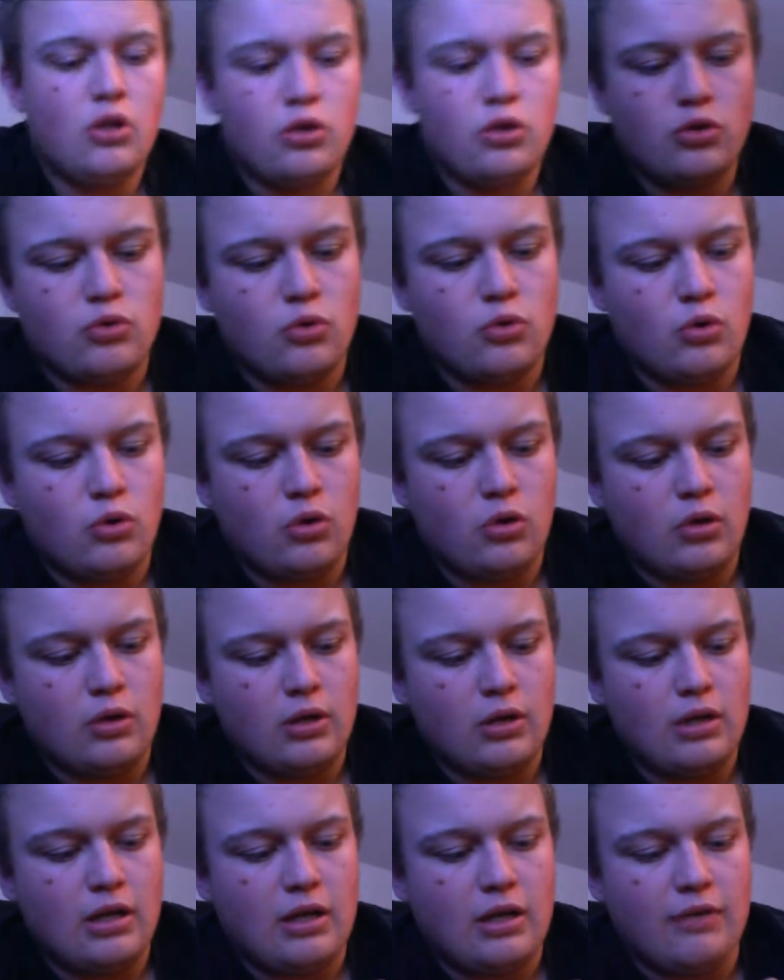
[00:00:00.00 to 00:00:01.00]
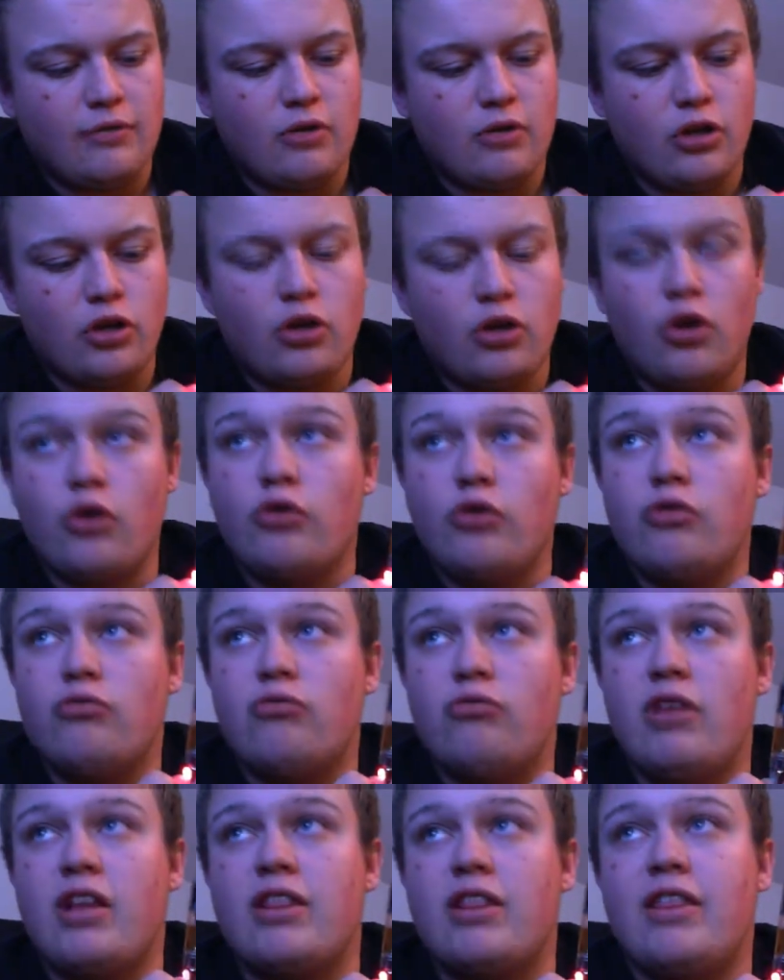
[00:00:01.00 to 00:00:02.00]
So I've got it on
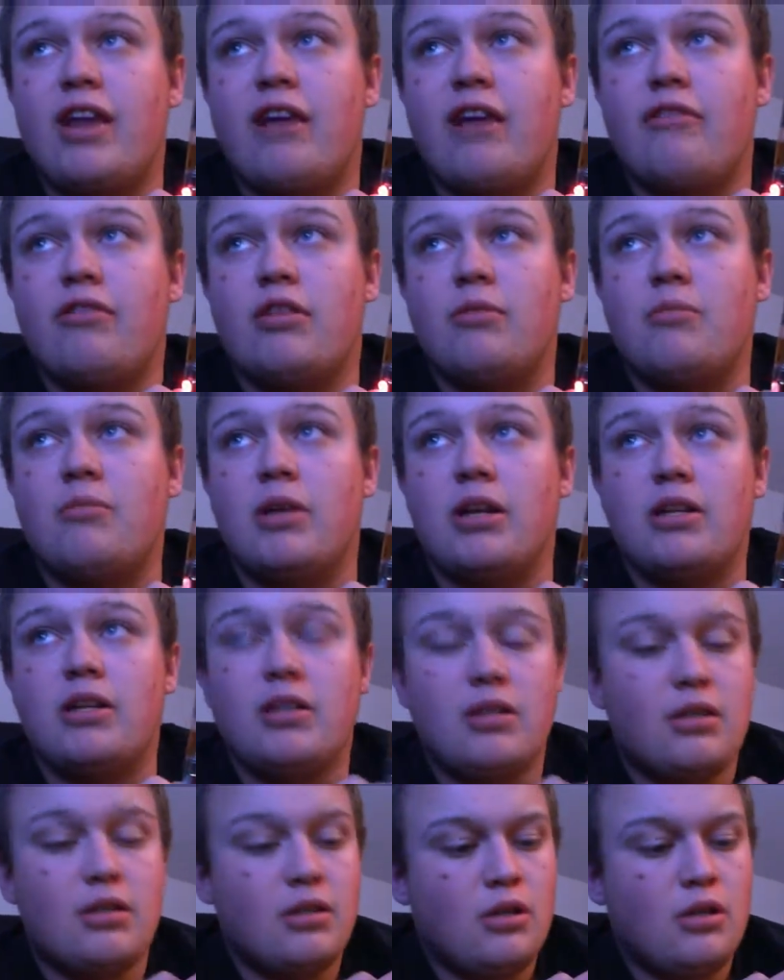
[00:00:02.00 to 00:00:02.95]
red there at the minute,